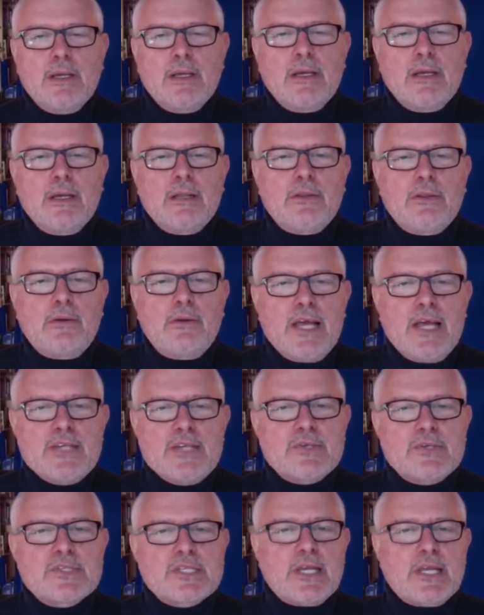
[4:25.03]
The laser
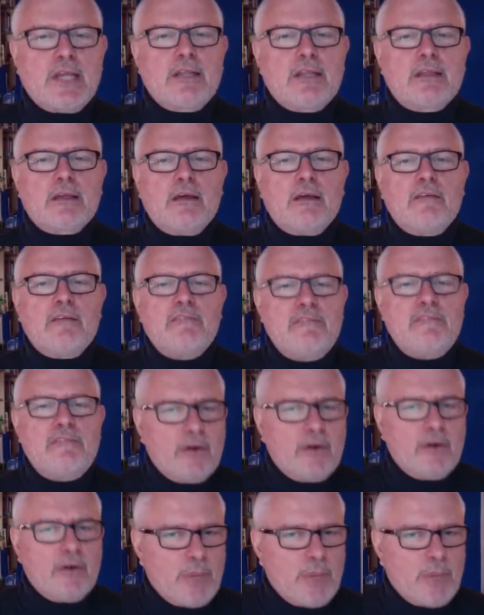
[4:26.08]
sent very
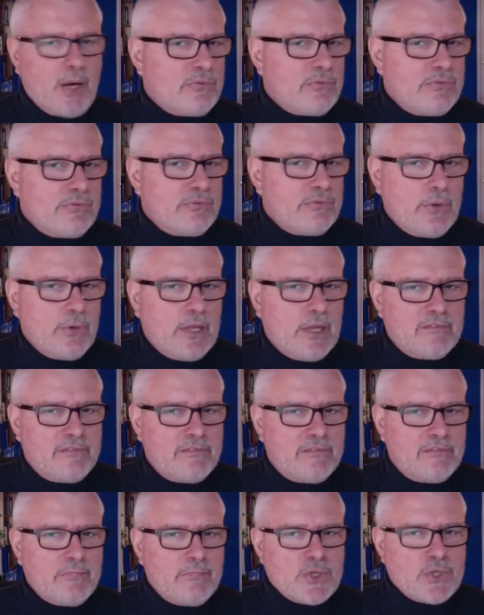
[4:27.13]
powerful and very
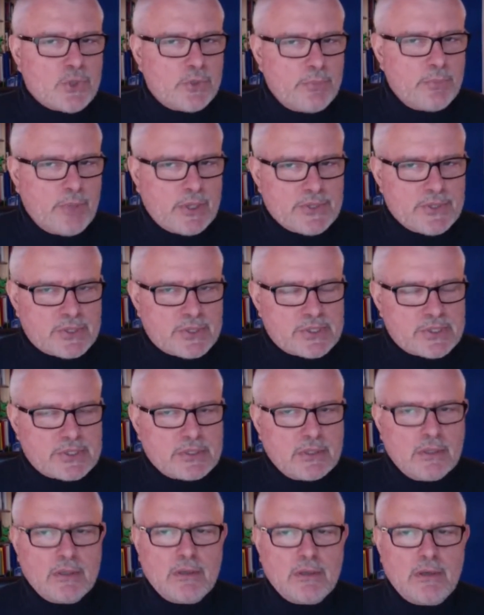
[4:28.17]
short pulses,
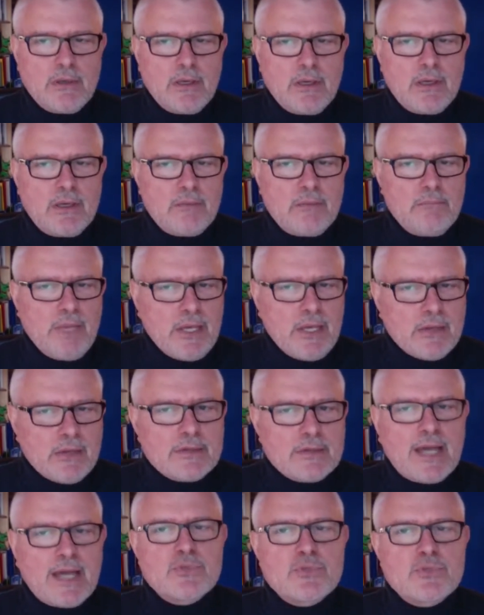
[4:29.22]
a million
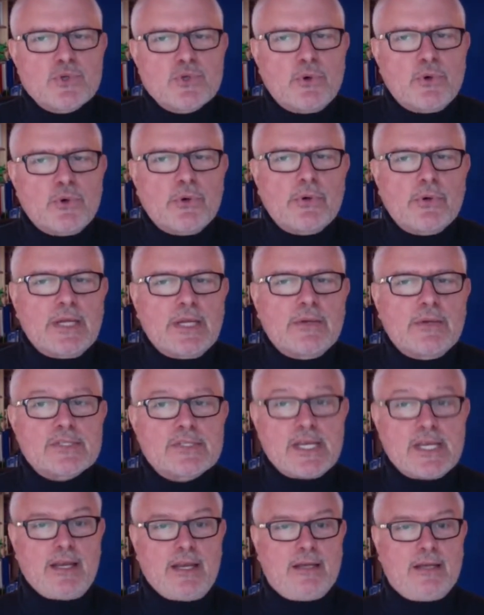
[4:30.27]
times shorter than a
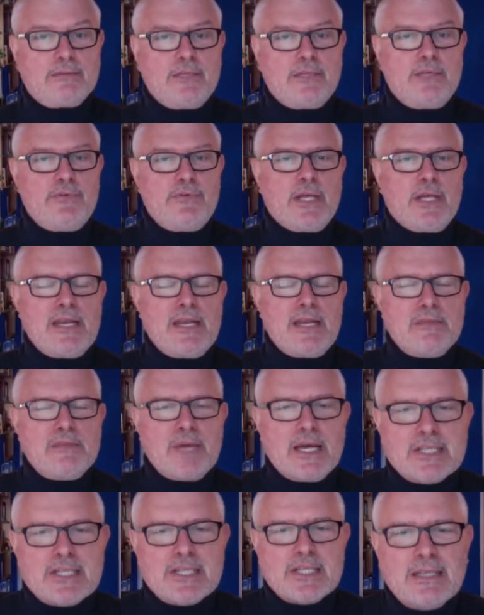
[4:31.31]
second, if you can
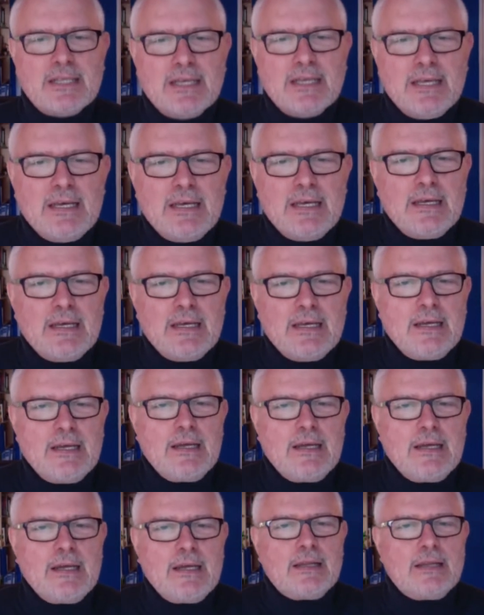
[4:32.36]
imagine.
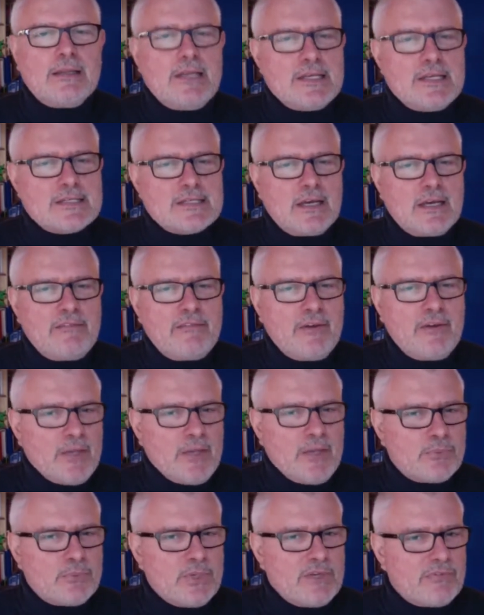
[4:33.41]
These very
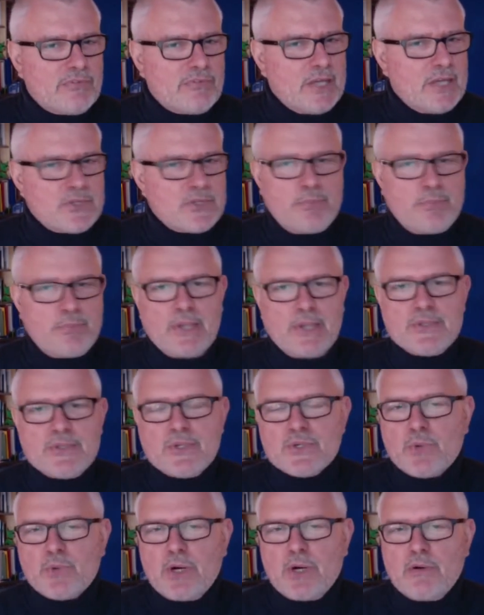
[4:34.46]
brief laser pulses
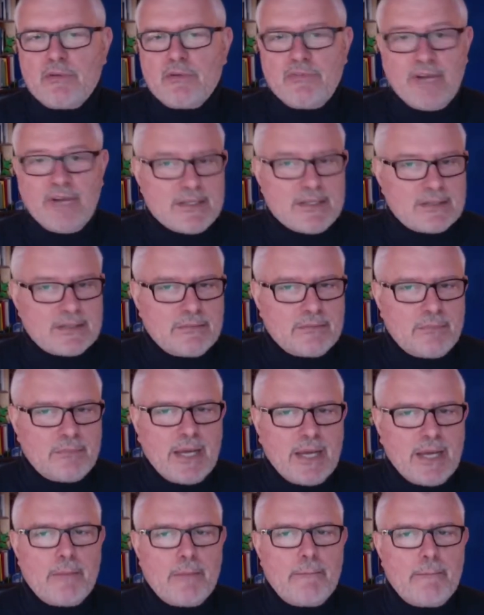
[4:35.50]
were reflected by
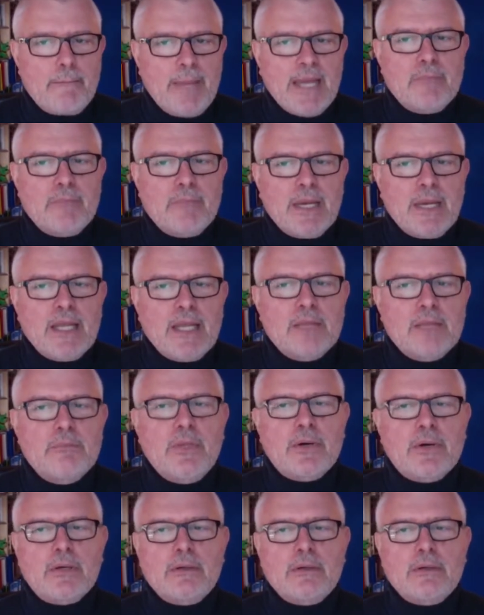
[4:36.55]
a man-made
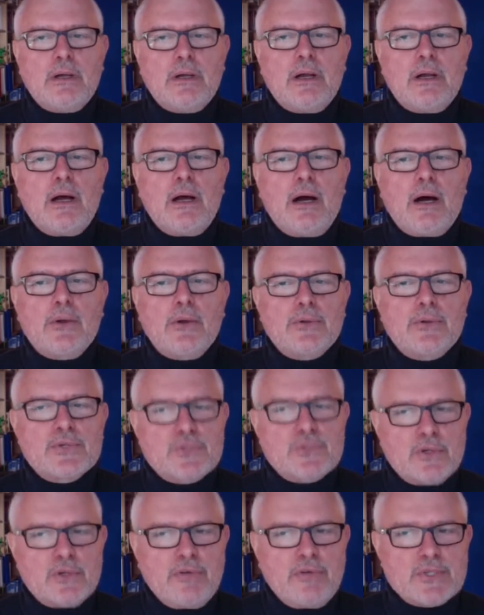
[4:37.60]
mirror on the
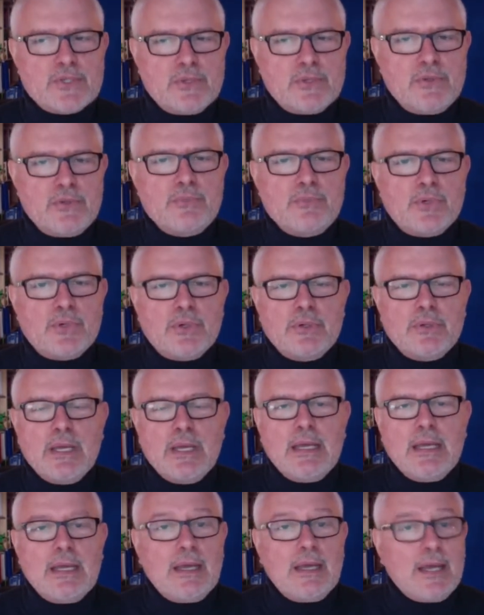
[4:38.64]
surface of the Moon,
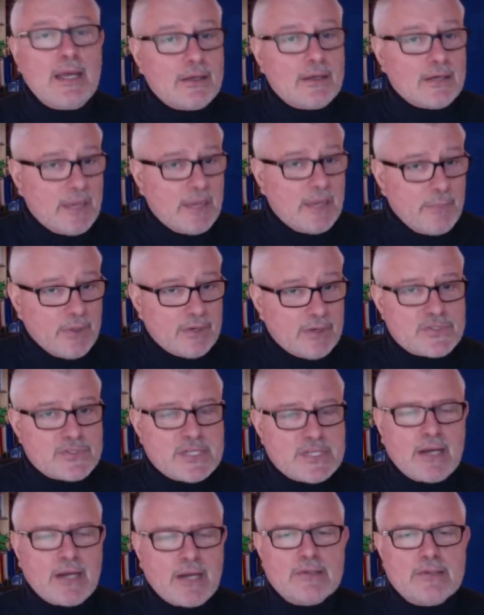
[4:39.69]
and a couple of
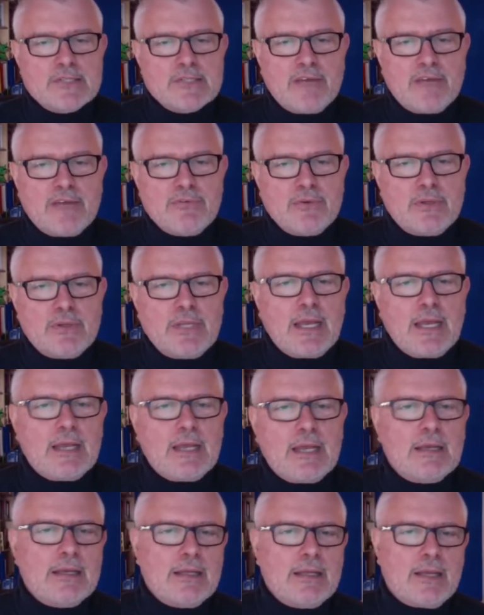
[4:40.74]
seconds after they
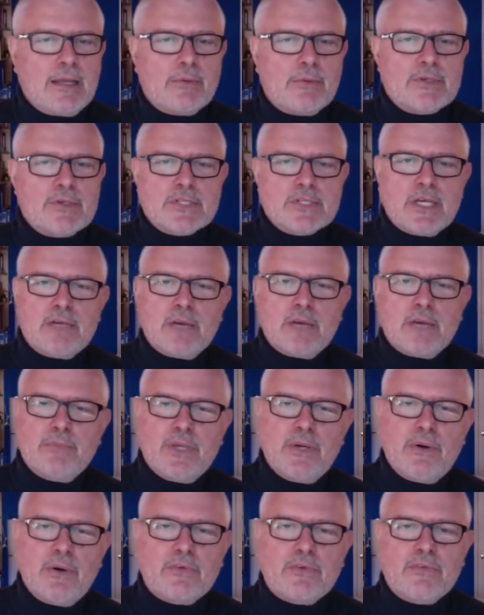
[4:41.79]
were sent from the
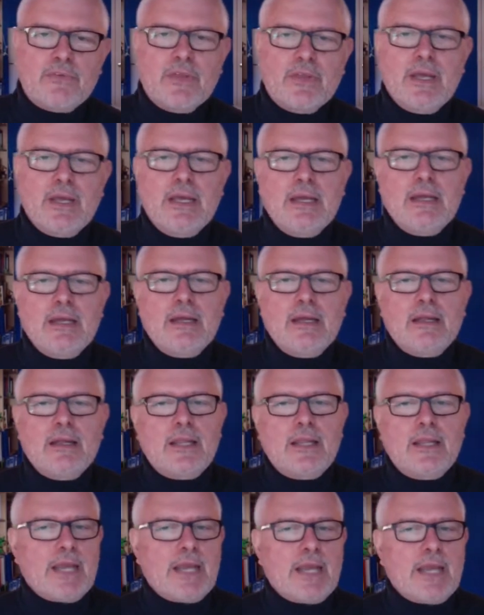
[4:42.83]
Earth, they were
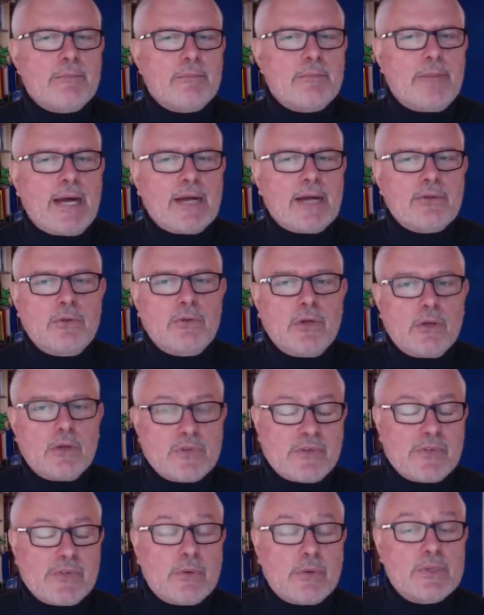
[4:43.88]
coming back to
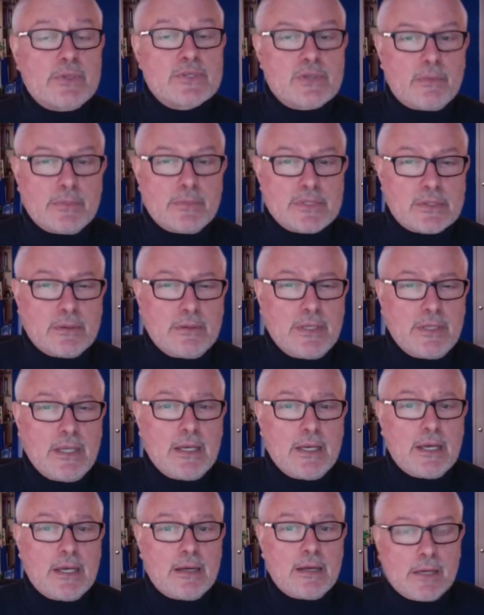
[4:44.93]
the
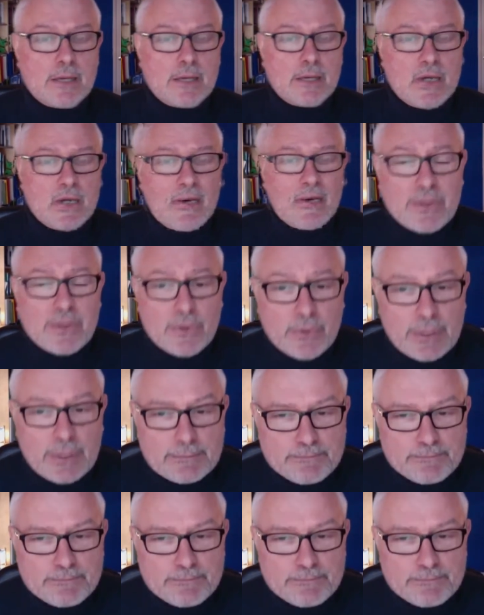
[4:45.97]
observatory.